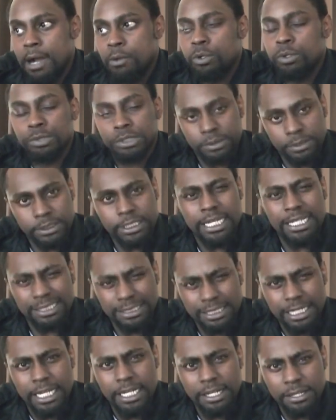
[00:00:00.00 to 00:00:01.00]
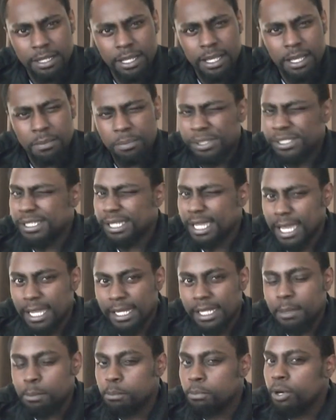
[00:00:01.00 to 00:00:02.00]
We were substantiated, but
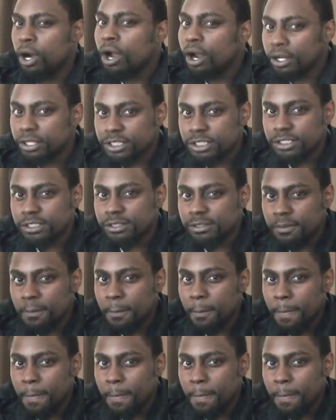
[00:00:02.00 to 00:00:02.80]
yet in March,